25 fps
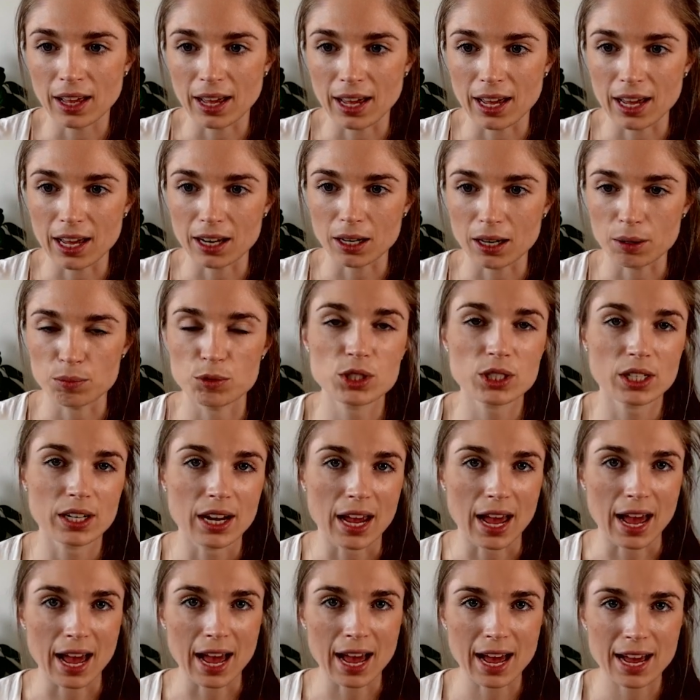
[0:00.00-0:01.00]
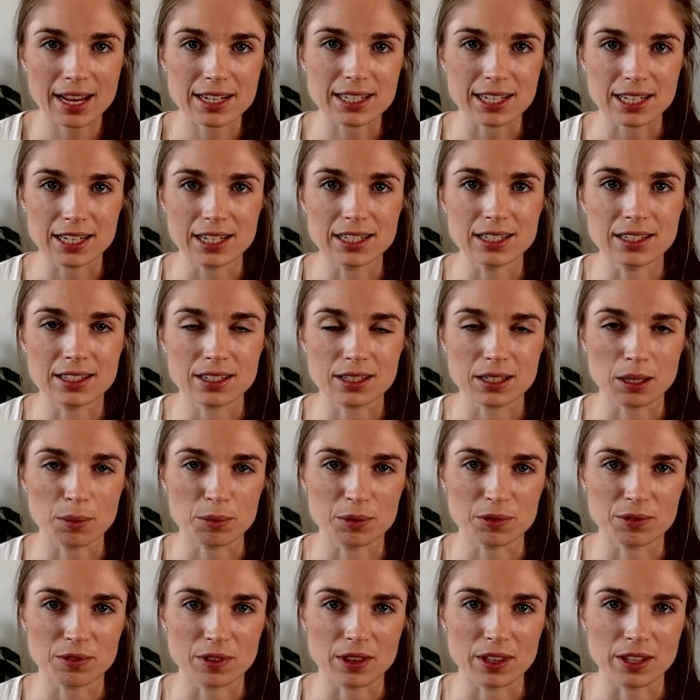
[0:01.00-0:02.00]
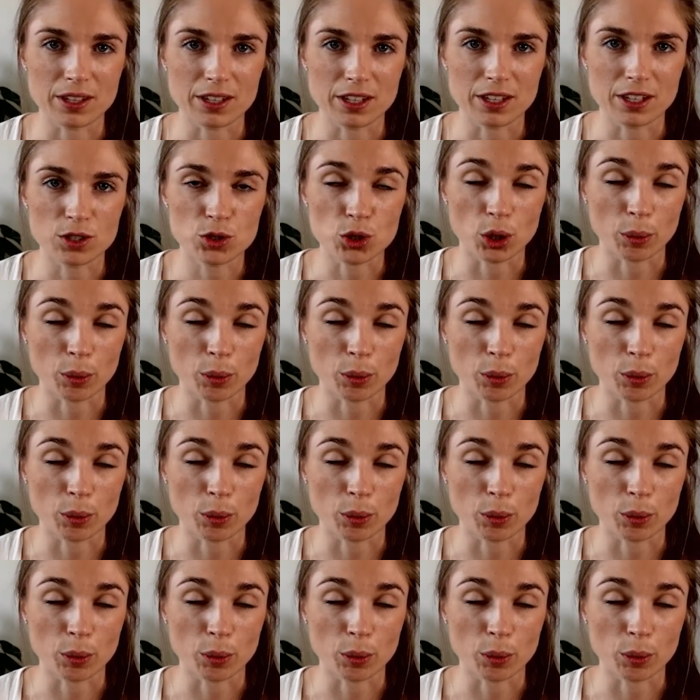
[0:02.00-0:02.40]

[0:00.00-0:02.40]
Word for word: and I'm just going to add in some of the